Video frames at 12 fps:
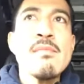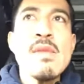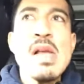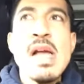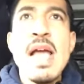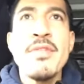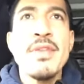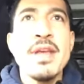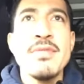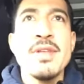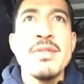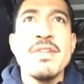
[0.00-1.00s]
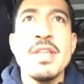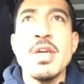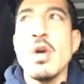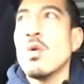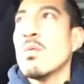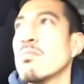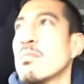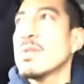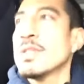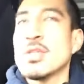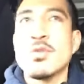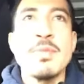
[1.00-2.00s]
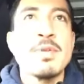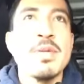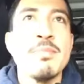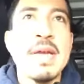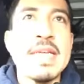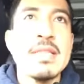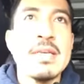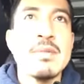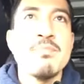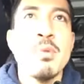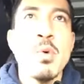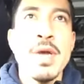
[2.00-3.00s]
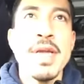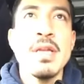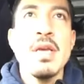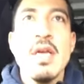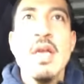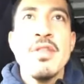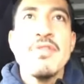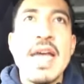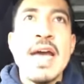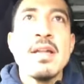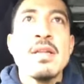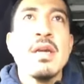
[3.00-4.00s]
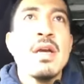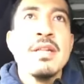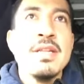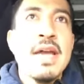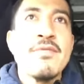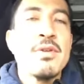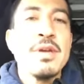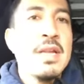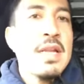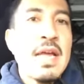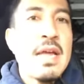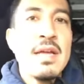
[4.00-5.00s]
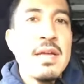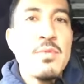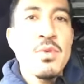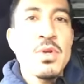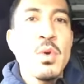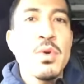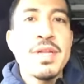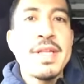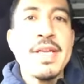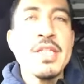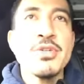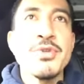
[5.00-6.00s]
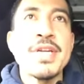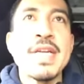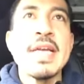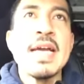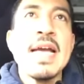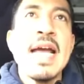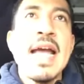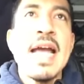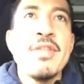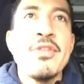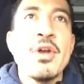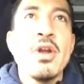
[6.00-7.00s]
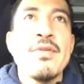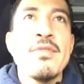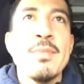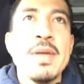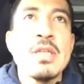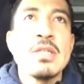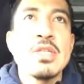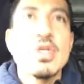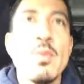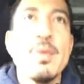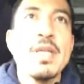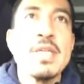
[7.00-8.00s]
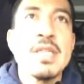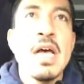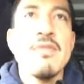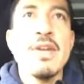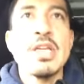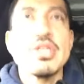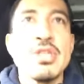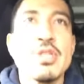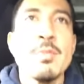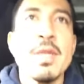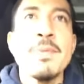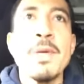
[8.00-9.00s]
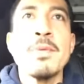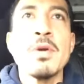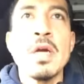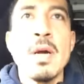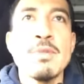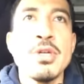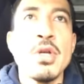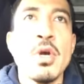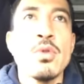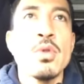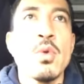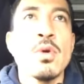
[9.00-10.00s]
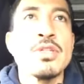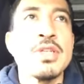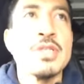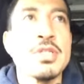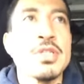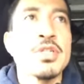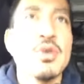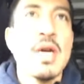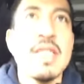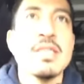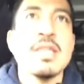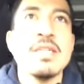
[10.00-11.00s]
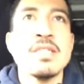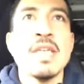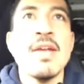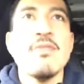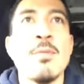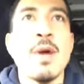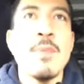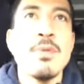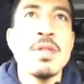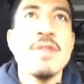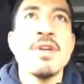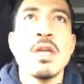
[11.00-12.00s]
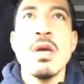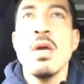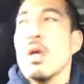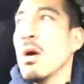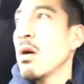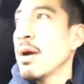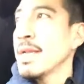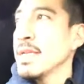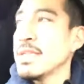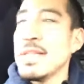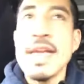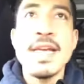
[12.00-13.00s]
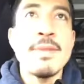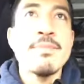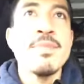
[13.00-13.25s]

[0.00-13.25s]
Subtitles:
And the video description made the point that never in recorded history had there ever been so many salvations, so many people come to know the Lord Jesus Christ as Savior by believing on His name.